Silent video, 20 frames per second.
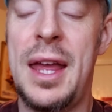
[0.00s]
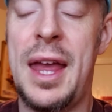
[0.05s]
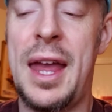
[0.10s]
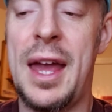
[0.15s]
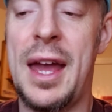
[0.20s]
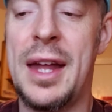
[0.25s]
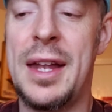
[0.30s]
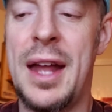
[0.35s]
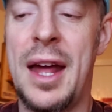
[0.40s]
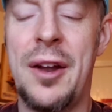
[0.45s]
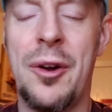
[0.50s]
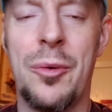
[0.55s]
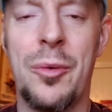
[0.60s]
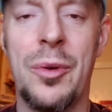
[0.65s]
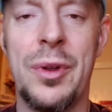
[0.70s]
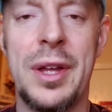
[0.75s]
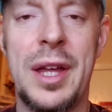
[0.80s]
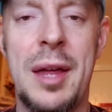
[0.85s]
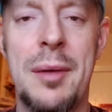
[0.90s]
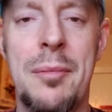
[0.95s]
and I don't
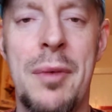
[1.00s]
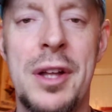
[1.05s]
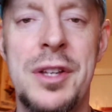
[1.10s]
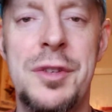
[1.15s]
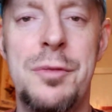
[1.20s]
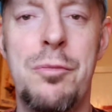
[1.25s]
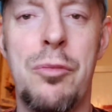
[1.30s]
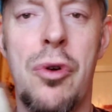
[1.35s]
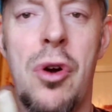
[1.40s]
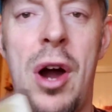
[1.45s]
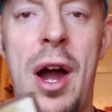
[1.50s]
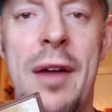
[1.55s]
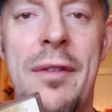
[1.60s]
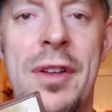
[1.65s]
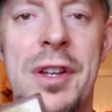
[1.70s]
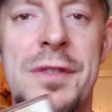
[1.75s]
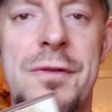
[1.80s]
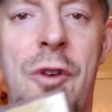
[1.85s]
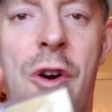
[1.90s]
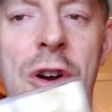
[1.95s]
really keep much
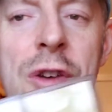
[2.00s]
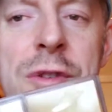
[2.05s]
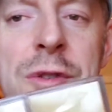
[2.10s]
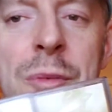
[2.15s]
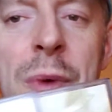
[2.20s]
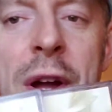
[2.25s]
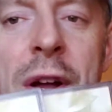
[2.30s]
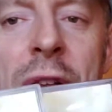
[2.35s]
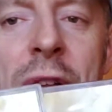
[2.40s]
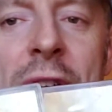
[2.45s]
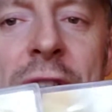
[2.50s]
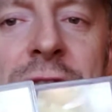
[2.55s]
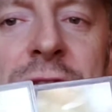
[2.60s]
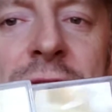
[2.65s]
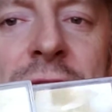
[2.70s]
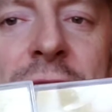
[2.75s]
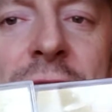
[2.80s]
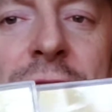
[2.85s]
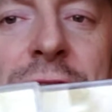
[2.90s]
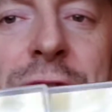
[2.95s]
private as far as my
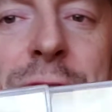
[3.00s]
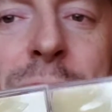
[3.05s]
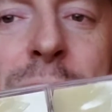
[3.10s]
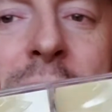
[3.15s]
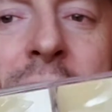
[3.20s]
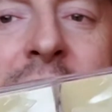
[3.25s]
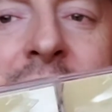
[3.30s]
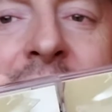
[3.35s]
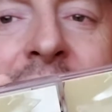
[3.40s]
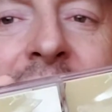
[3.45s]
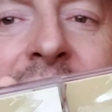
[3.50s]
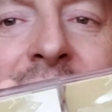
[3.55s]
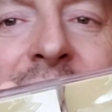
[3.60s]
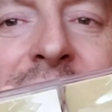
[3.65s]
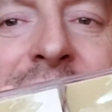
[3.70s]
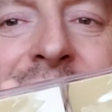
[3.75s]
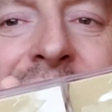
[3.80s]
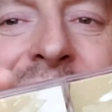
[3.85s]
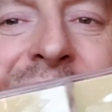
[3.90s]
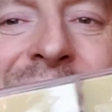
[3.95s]
collection goes. But
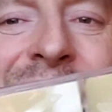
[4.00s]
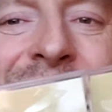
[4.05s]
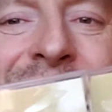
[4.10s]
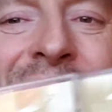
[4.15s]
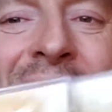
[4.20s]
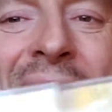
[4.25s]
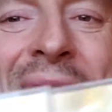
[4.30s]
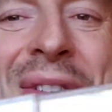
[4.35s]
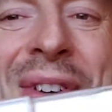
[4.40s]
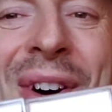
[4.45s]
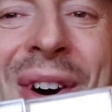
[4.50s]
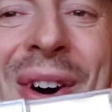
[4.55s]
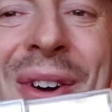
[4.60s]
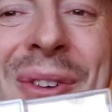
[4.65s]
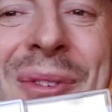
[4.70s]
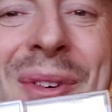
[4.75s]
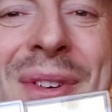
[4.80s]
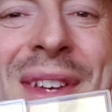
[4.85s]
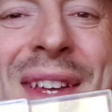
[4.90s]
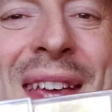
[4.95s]
so this is kind of a
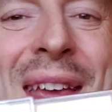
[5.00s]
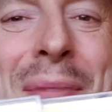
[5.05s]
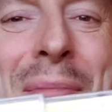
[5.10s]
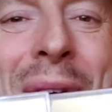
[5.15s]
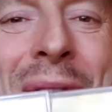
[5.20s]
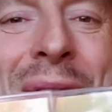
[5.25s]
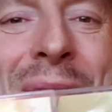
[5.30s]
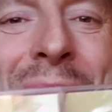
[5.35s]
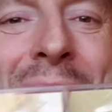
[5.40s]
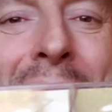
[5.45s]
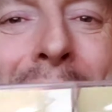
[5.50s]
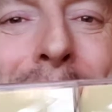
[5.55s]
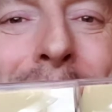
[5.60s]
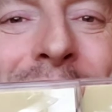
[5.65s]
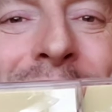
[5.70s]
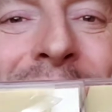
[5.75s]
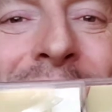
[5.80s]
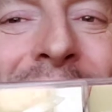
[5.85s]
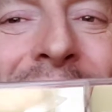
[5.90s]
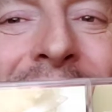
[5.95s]
hard one to keep under
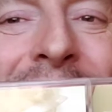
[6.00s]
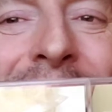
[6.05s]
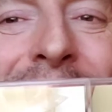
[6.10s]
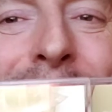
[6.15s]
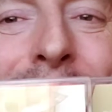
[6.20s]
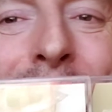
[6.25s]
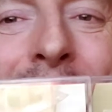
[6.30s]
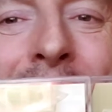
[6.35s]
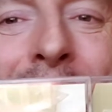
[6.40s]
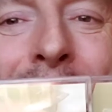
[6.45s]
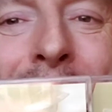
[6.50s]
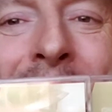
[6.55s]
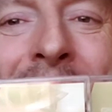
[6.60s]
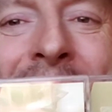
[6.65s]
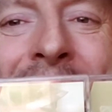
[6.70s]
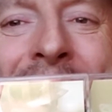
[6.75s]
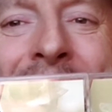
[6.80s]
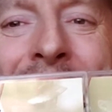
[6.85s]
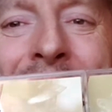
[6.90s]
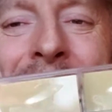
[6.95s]
wraps for a while.
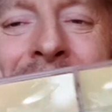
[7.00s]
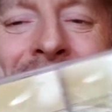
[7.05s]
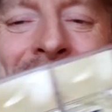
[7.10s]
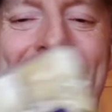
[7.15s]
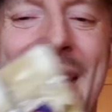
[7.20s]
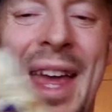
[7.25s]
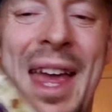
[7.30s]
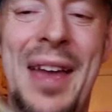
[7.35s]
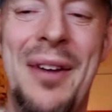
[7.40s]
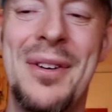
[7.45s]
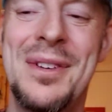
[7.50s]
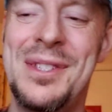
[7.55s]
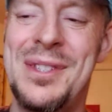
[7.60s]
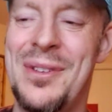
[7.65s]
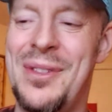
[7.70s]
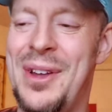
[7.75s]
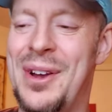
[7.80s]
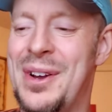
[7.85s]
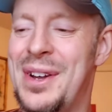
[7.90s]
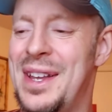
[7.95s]
But anyway,
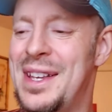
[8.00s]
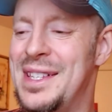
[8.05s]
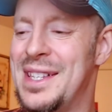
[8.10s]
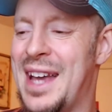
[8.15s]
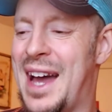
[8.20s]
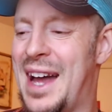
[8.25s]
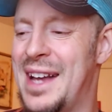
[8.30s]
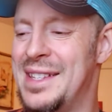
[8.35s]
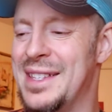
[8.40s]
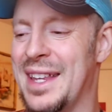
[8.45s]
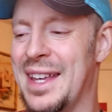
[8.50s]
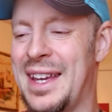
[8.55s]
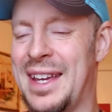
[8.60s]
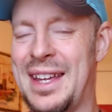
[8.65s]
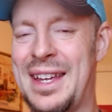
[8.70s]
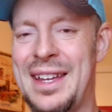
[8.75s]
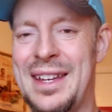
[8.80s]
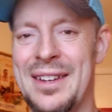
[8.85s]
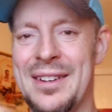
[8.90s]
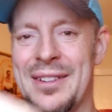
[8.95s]
so there it is, guys. Like,